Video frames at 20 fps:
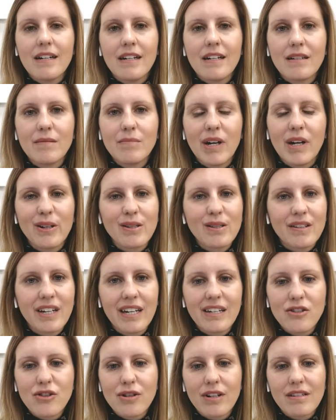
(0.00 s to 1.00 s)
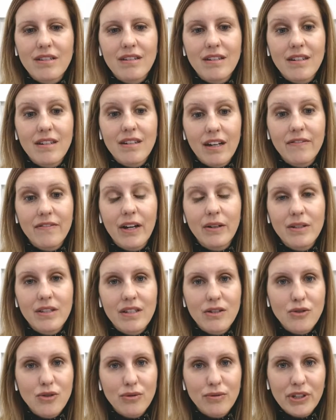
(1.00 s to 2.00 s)
I also can't stress enough how
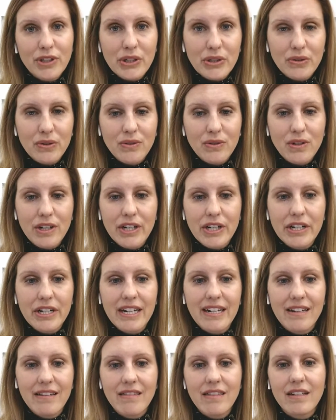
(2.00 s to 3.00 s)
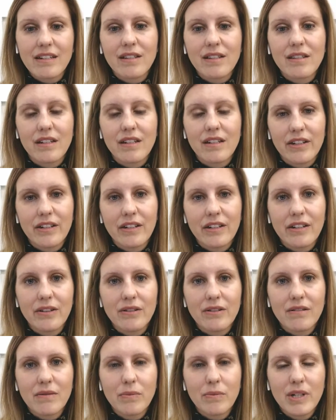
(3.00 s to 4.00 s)
essential rehearsals are in this
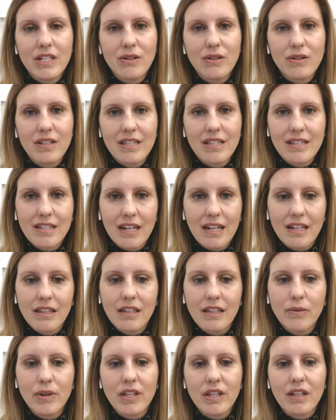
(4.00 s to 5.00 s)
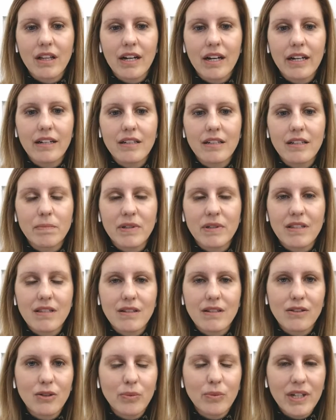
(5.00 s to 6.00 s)
scenario. We do this daily with clients, but
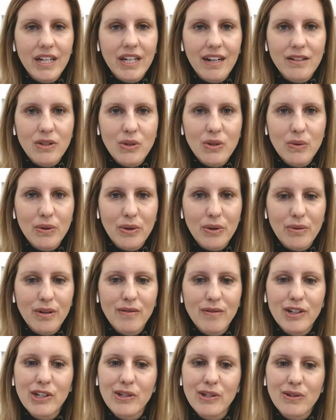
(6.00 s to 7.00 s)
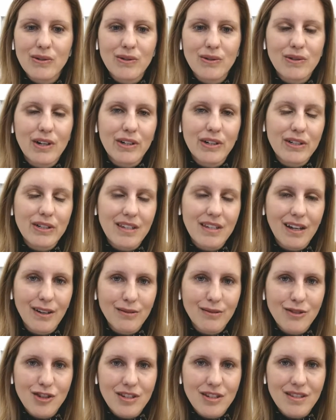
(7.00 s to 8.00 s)
still we had 2 or 3 rehearsals
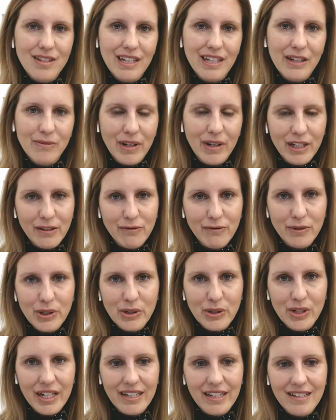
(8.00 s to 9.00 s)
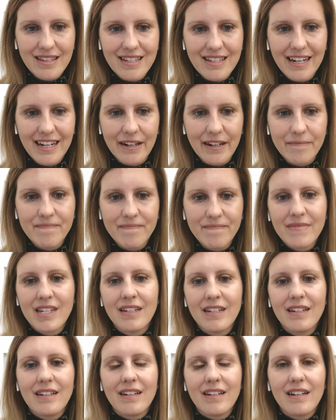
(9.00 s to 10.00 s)
ourselves just to get ready for you guys today.
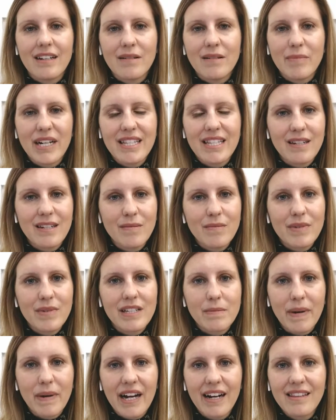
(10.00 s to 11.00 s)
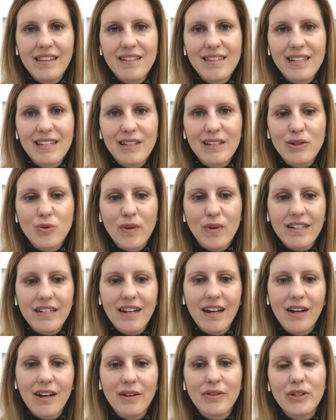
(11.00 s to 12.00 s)
My team is behind the scenes right
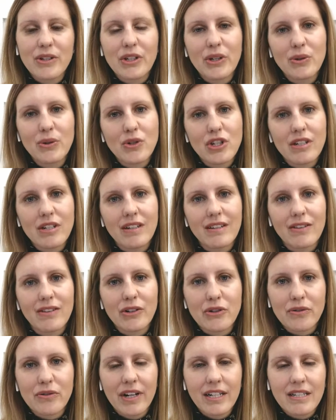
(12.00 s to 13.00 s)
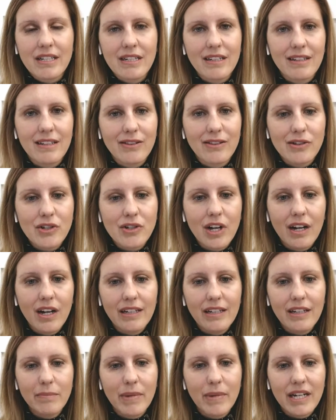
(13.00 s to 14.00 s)
now. They're coaching, they're directing, they're
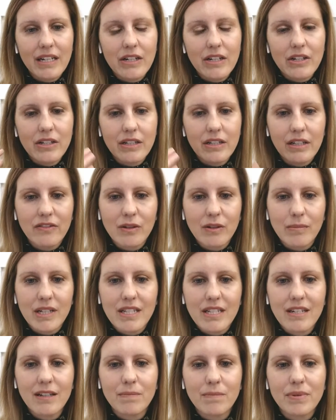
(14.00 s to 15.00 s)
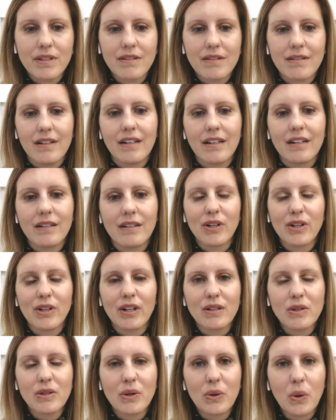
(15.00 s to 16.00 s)
talking in my ear and giving me tips. They're
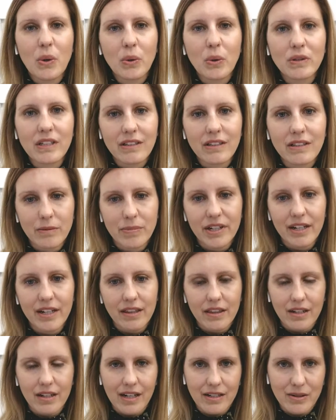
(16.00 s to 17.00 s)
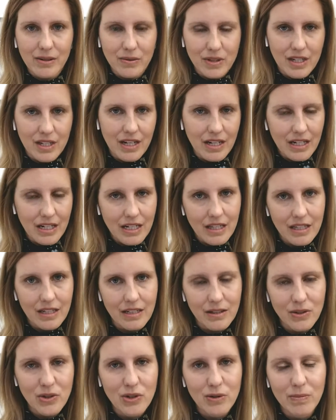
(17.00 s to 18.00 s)
also holding their breath that I don't say
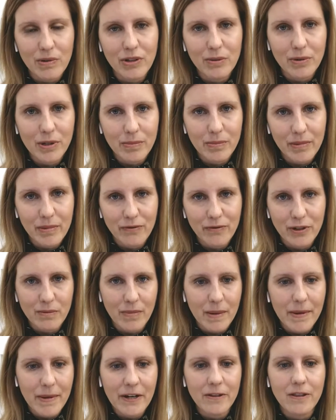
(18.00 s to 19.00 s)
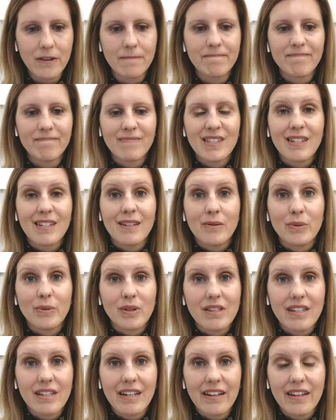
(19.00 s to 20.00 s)
anything stupid or put my foot in my mouth. We'll
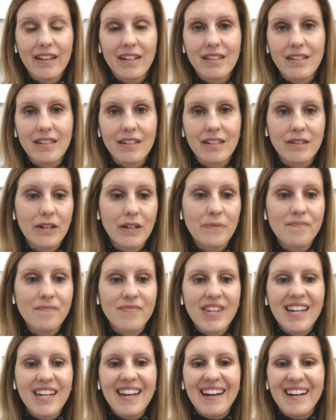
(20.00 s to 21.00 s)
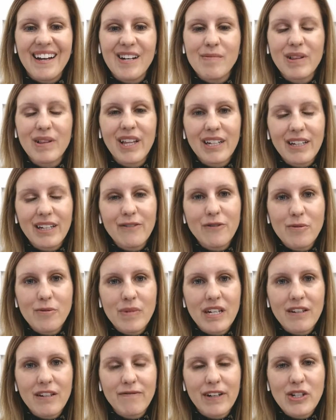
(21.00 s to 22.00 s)
see how that's going to go. But lucky for
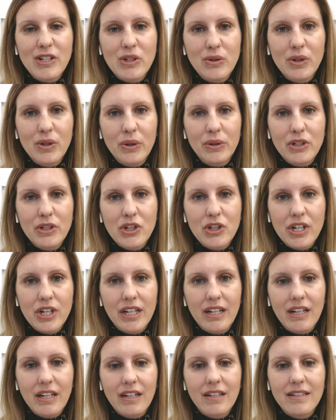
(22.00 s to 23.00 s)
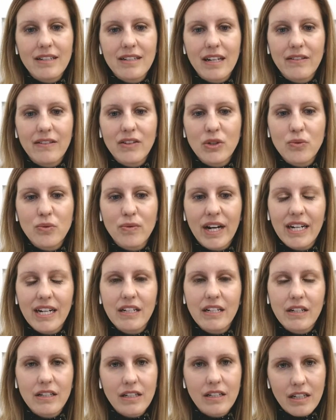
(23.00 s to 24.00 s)
me, if I do go astray, David's right
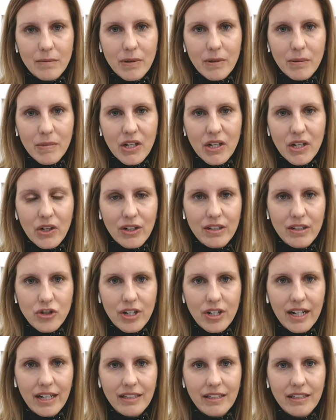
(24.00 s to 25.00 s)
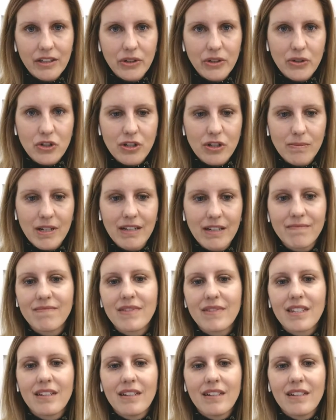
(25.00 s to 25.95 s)
here keeping me on track and coaching me.